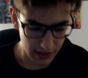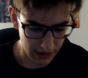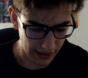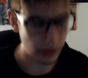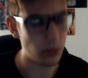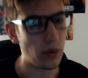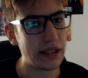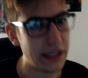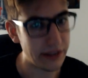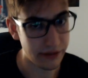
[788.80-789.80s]
And
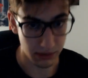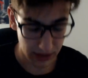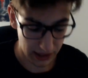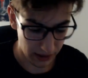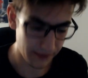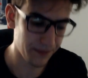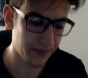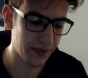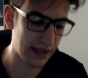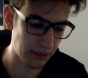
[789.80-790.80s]
1 year from now,
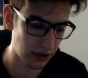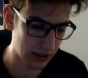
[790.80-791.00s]
I'm gonna